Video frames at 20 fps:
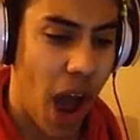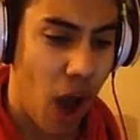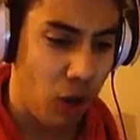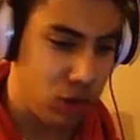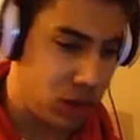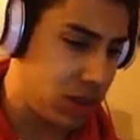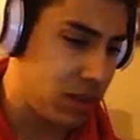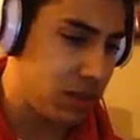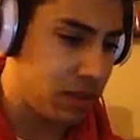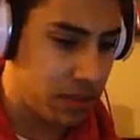
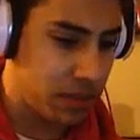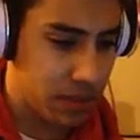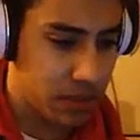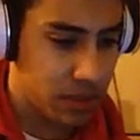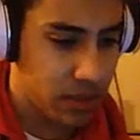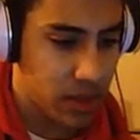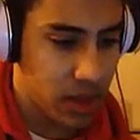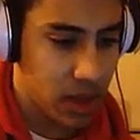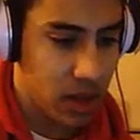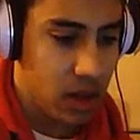out.
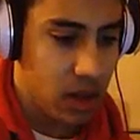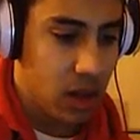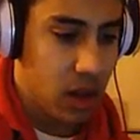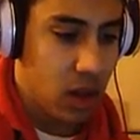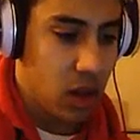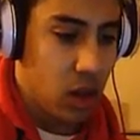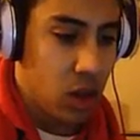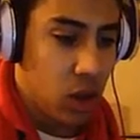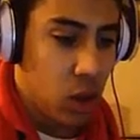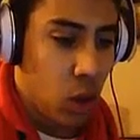
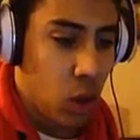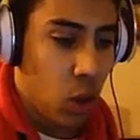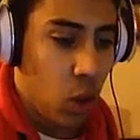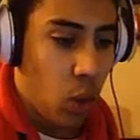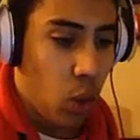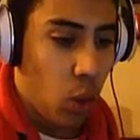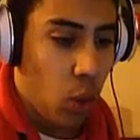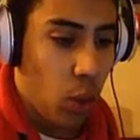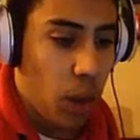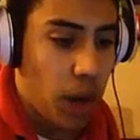
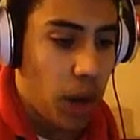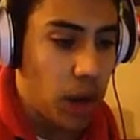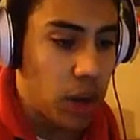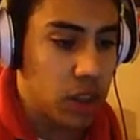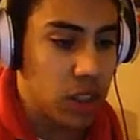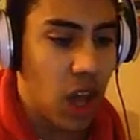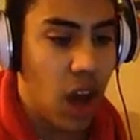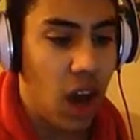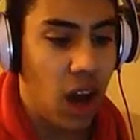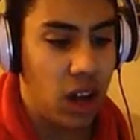We are
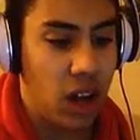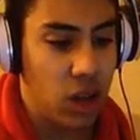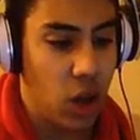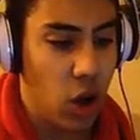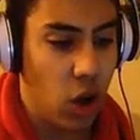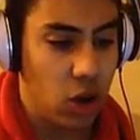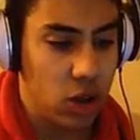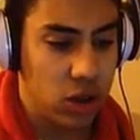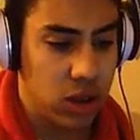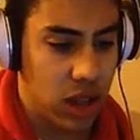not all
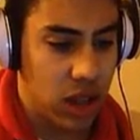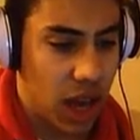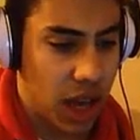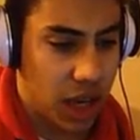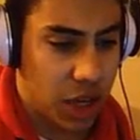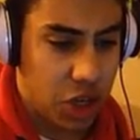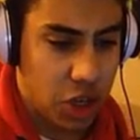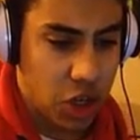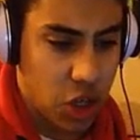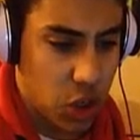old
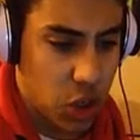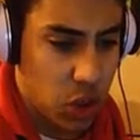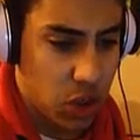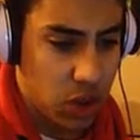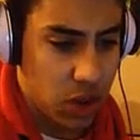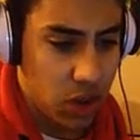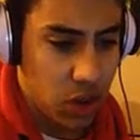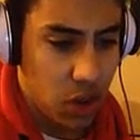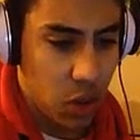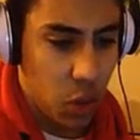like
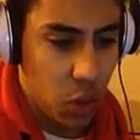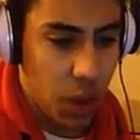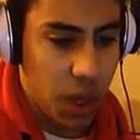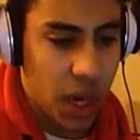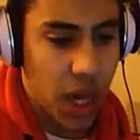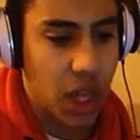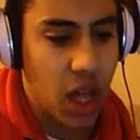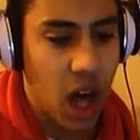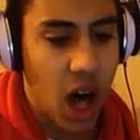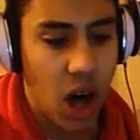you. We
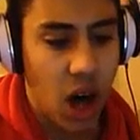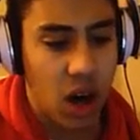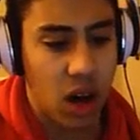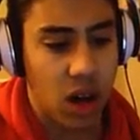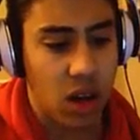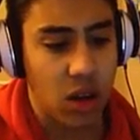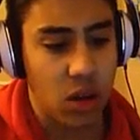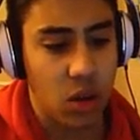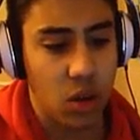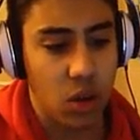can
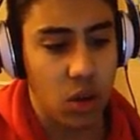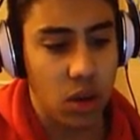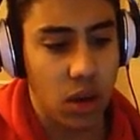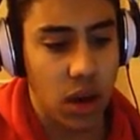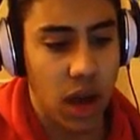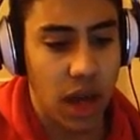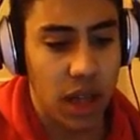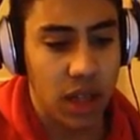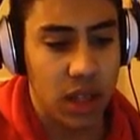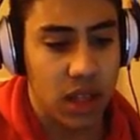talk
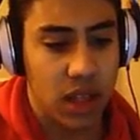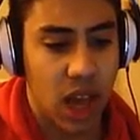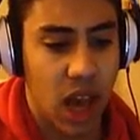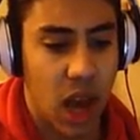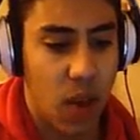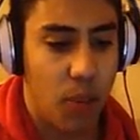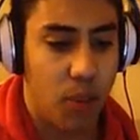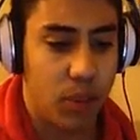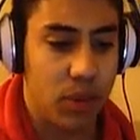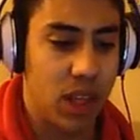and
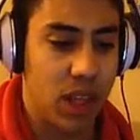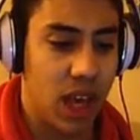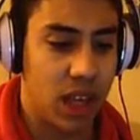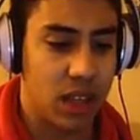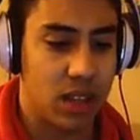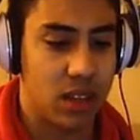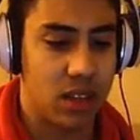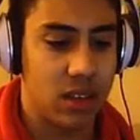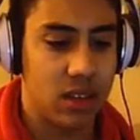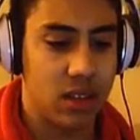type
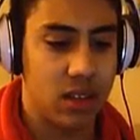that.